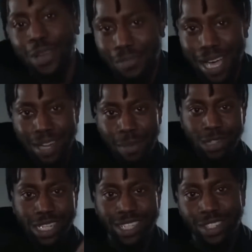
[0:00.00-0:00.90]
with Amanda, I
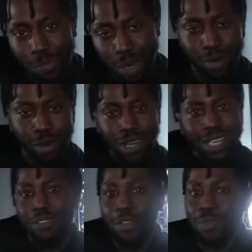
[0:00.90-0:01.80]
was listening to Big Bro.
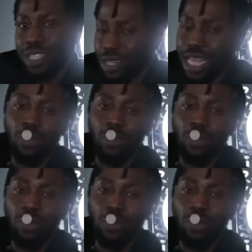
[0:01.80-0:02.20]
You feel me? So